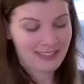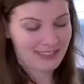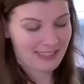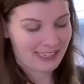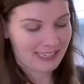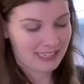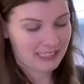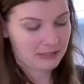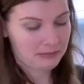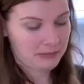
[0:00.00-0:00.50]

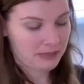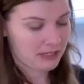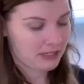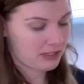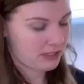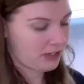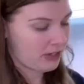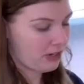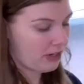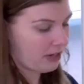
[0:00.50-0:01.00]
stand
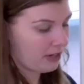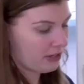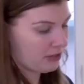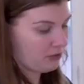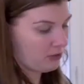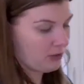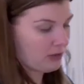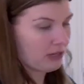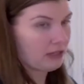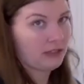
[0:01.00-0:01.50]
mixer,
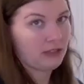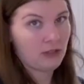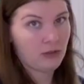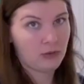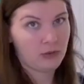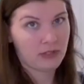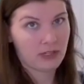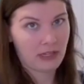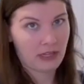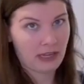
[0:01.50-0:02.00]
you can
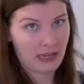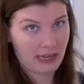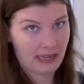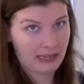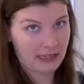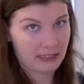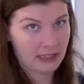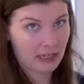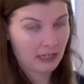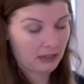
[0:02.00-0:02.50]
use a
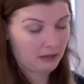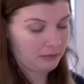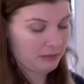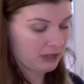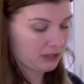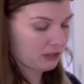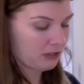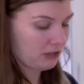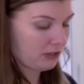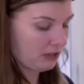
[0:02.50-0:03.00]
handheld
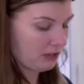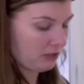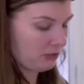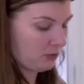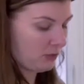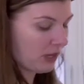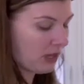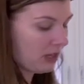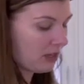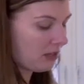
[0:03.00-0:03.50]
mixer
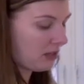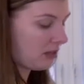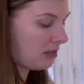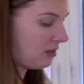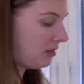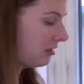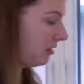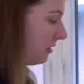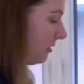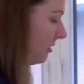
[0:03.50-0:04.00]
as well.